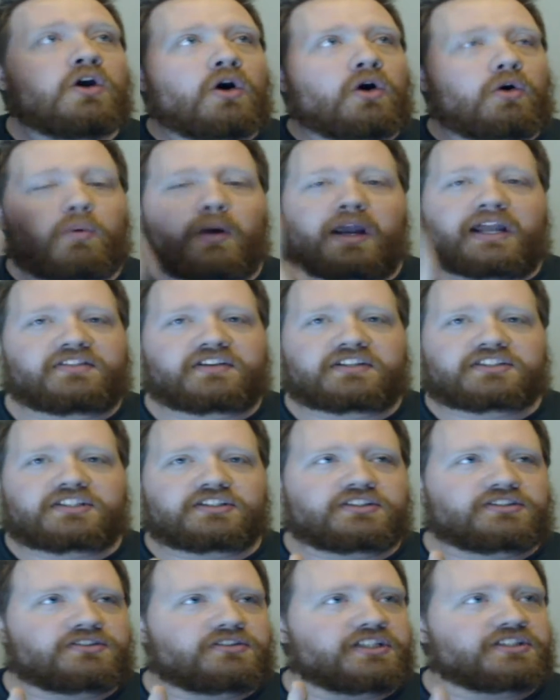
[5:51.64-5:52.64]
Wait, this
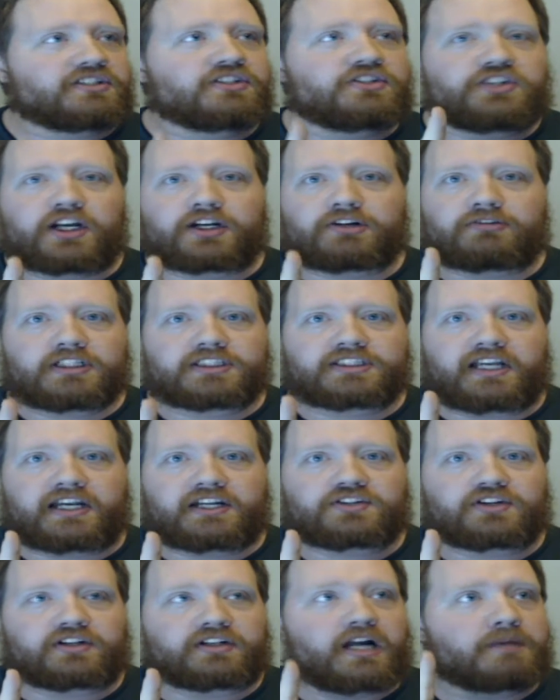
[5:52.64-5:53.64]
is
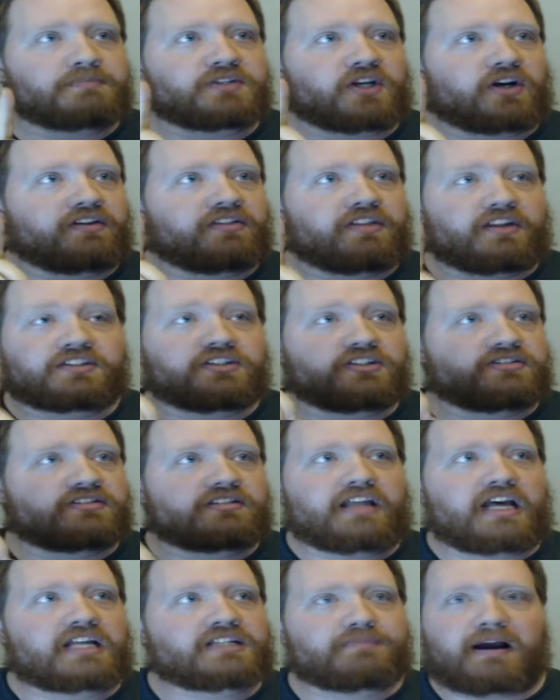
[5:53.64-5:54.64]
generalization. I'm sorry.
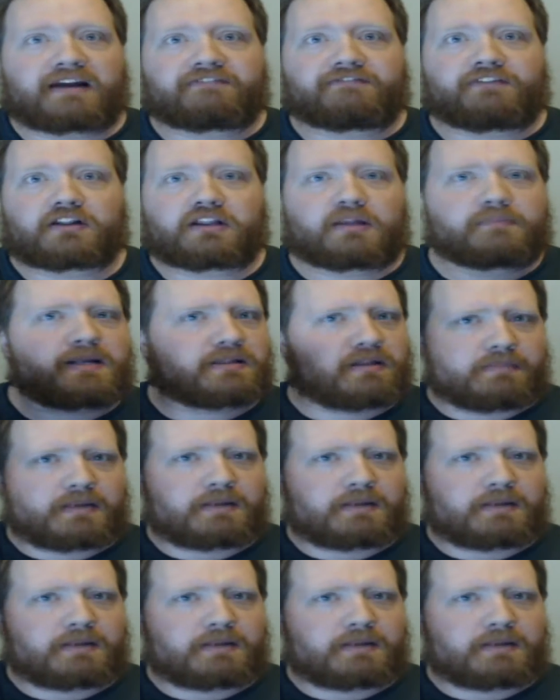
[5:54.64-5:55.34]
That's my fault. Let me